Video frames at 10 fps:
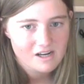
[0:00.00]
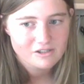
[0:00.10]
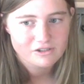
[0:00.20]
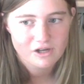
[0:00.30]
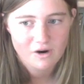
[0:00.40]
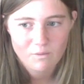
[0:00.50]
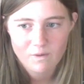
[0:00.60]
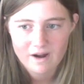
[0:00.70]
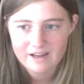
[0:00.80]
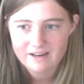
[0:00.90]
So
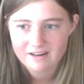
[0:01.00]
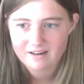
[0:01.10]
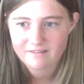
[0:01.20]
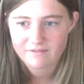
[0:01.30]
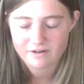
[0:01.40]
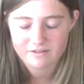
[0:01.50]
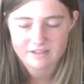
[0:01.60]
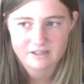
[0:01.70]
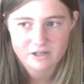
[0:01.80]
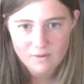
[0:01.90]
what for
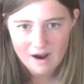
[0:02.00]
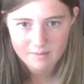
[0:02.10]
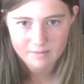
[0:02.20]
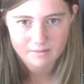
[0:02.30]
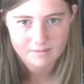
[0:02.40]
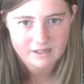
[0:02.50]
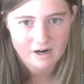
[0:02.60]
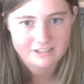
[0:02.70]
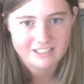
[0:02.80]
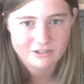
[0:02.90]
the new album,
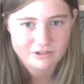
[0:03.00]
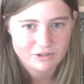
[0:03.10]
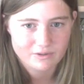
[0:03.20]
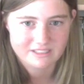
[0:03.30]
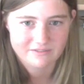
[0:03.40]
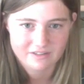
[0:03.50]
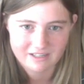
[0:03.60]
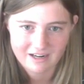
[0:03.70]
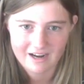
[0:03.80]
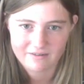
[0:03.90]
or did you do a
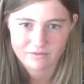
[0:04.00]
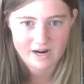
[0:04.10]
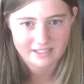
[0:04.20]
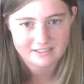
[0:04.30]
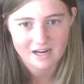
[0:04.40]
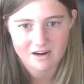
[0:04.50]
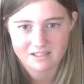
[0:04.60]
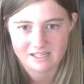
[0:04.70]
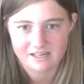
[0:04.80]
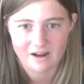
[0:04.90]
different kind of writing style?
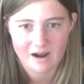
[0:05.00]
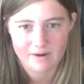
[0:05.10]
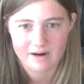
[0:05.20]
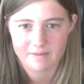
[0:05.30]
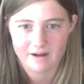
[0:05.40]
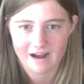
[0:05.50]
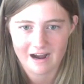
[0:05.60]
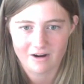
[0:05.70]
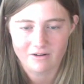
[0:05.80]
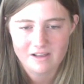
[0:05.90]
Because I, I read about
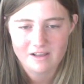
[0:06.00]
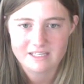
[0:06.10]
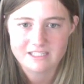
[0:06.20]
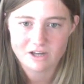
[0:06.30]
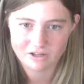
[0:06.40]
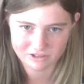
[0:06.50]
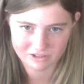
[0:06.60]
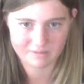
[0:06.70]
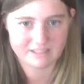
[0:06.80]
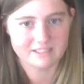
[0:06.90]
how these songs are
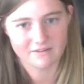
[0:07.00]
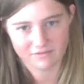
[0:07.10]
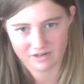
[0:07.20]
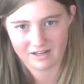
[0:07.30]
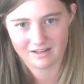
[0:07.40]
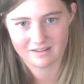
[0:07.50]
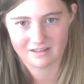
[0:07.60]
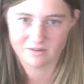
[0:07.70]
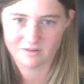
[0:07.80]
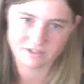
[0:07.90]
going to be different
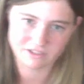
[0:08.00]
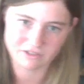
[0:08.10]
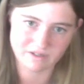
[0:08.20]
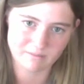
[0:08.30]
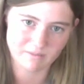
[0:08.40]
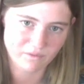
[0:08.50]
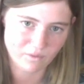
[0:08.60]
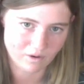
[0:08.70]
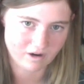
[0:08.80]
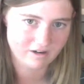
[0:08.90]
than the ones you've written
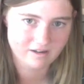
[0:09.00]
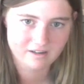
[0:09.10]
before.